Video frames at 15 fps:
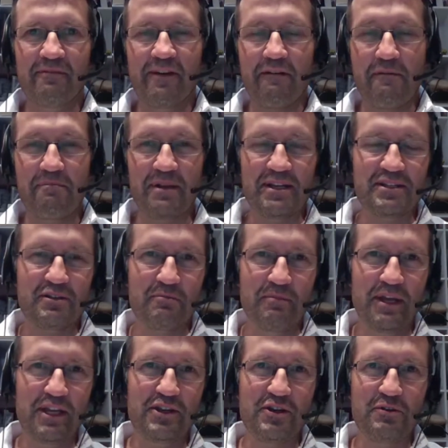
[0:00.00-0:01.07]
Very pleased to
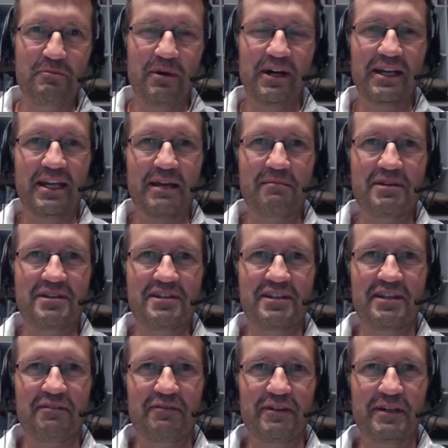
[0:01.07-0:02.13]
meet you. My name is
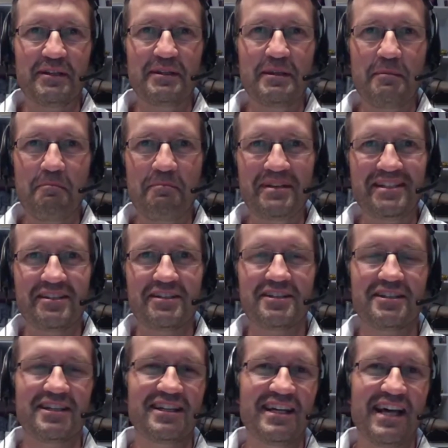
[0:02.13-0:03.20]
Stefan
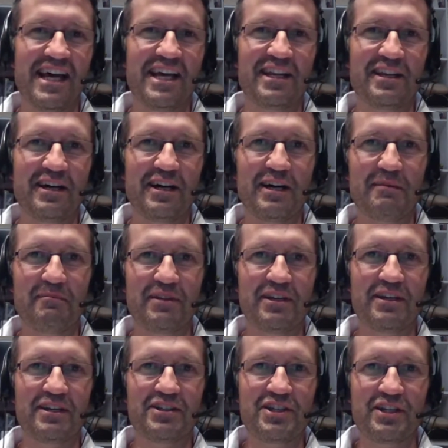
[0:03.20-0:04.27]
Pieterse, and I'm
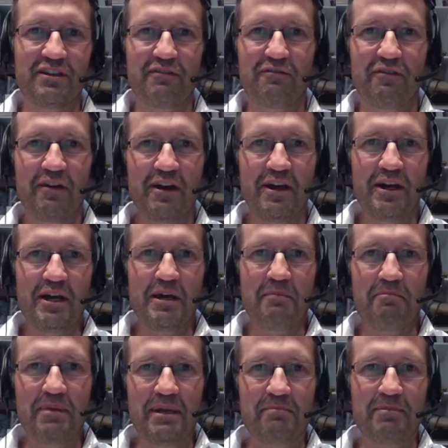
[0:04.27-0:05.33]
the Chief
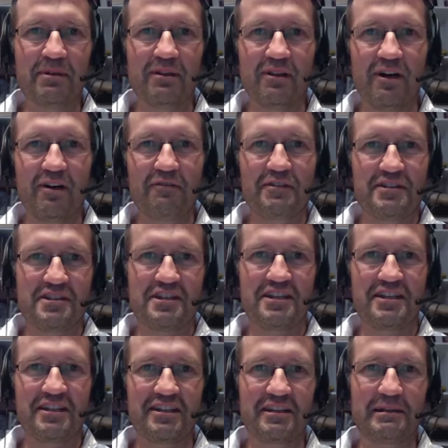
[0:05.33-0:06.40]
People
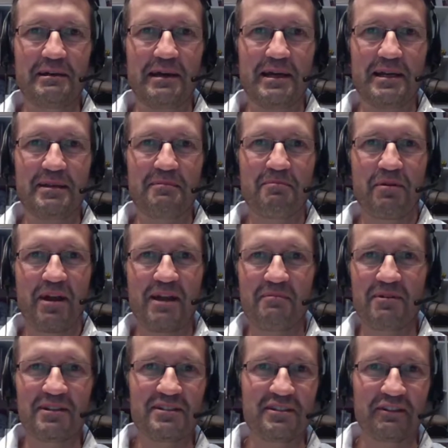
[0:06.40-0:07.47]
Officer here at
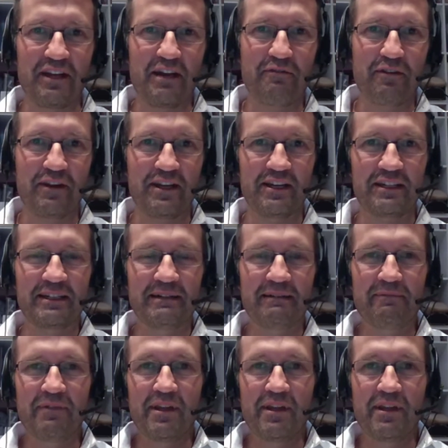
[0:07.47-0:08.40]
Pragma in South Africa.